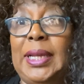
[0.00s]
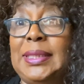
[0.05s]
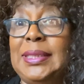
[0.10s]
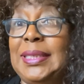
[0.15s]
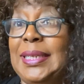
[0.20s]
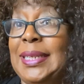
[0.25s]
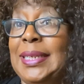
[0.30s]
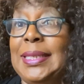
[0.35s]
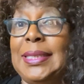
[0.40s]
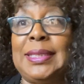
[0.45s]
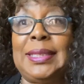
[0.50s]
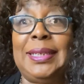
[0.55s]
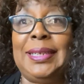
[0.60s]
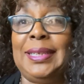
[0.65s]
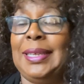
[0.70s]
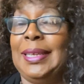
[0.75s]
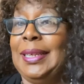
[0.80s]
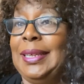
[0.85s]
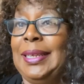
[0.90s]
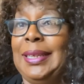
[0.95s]
tennis,
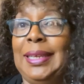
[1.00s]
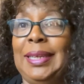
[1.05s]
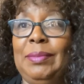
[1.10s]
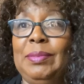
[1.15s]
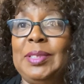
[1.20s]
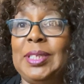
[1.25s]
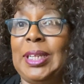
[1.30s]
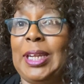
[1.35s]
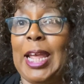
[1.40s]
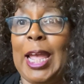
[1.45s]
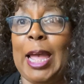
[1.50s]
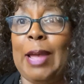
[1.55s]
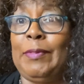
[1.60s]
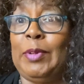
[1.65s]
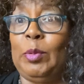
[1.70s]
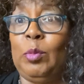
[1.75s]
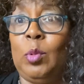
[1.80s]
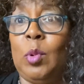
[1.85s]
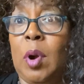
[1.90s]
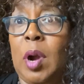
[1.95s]
he was an
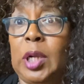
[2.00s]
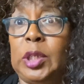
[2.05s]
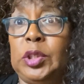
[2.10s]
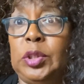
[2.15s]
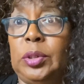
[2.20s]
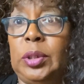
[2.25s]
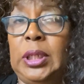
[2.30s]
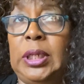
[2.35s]
avid watcher.